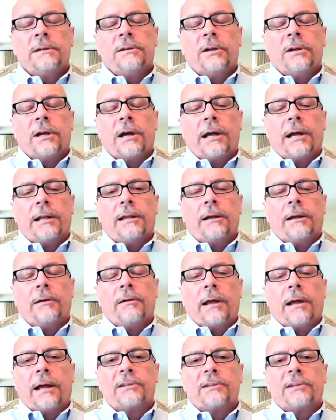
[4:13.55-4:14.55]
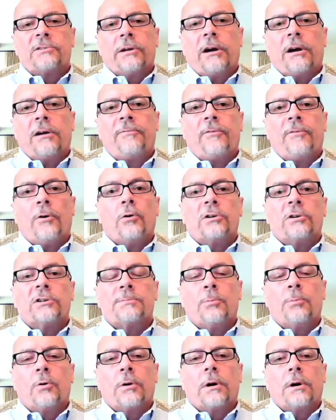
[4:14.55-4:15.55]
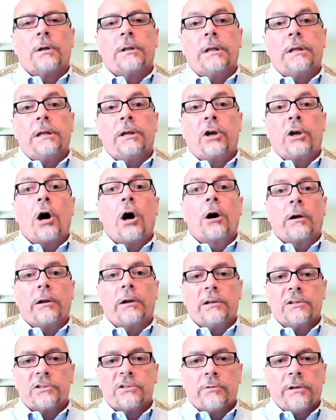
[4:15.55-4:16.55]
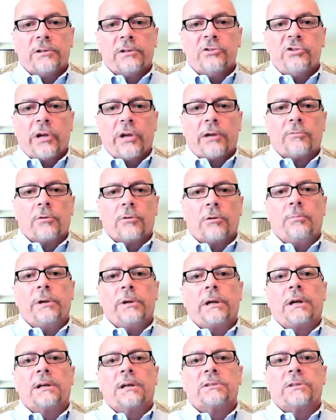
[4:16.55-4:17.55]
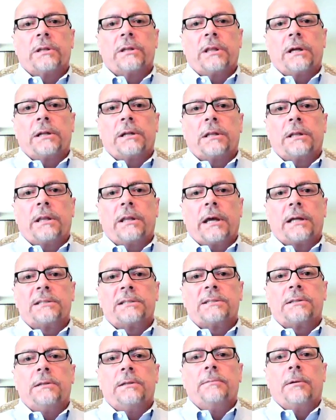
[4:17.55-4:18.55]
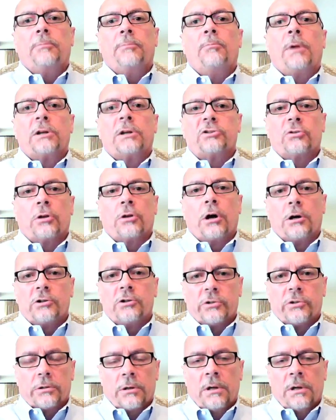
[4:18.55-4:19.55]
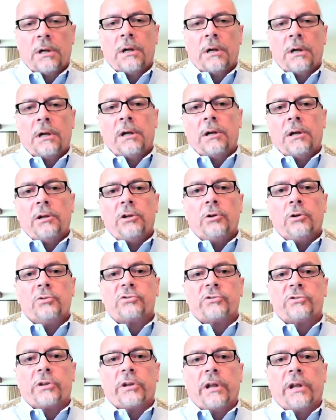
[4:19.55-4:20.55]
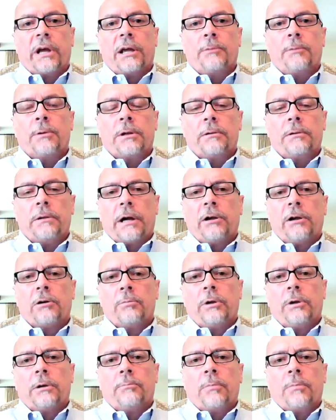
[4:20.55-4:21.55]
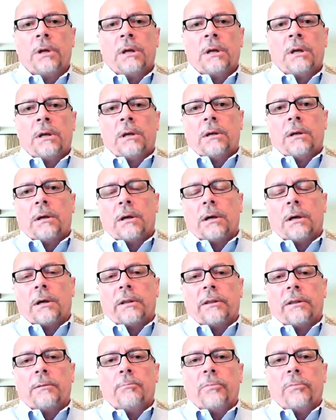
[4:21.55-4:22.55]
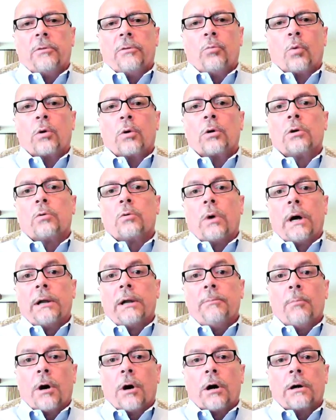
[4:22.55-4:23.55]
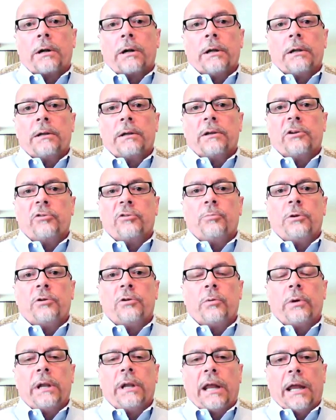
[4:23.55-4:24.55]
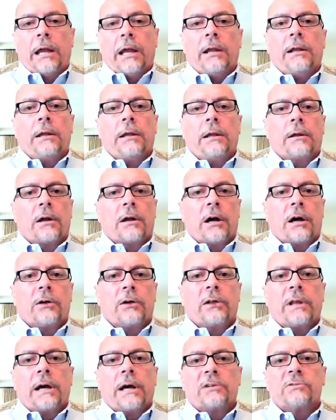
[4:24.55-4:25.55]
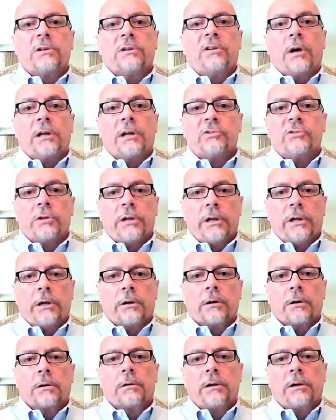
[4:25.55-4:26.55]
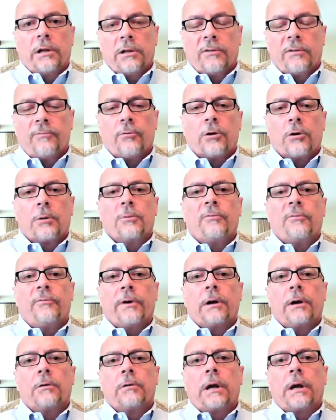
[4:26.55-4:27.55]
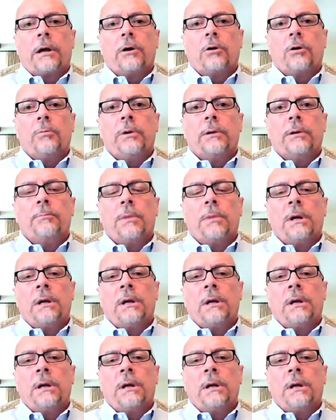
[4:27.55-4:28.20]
Yeah, I'd, actually, I'll focus more on the car industry in general because I think that that's the much larger use today. But niobium, uh, the, the worldwide market is between 80 and 100,000 tons a year in the form of ferroniobium.